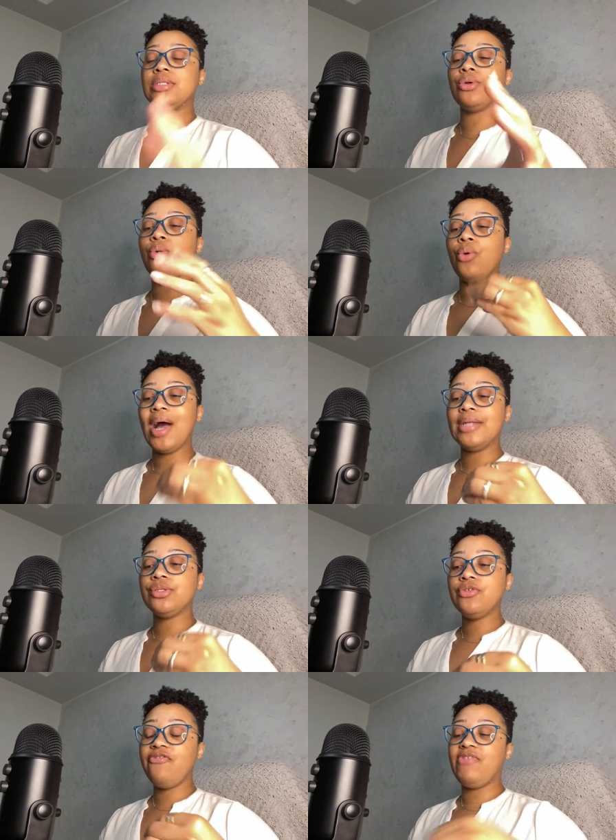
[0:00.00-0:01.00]
So I
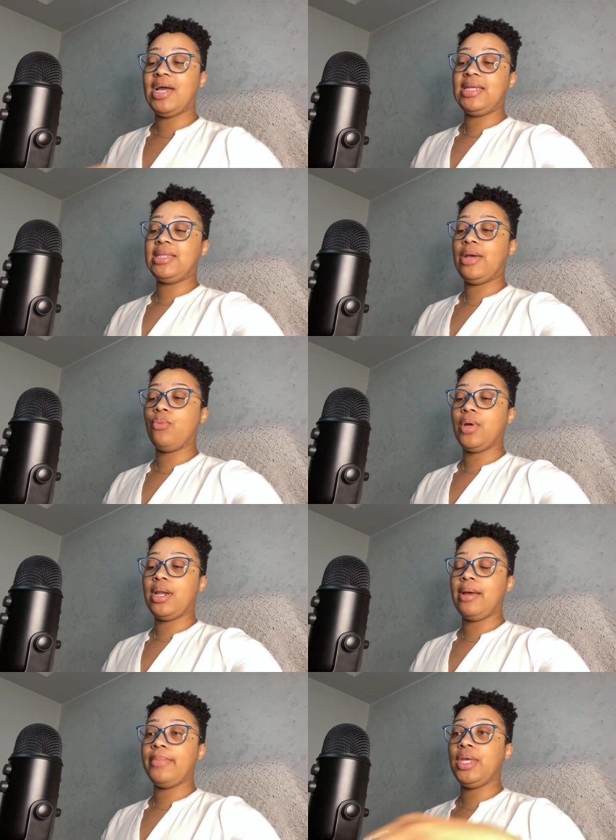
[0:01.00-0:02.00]
do find that when I'm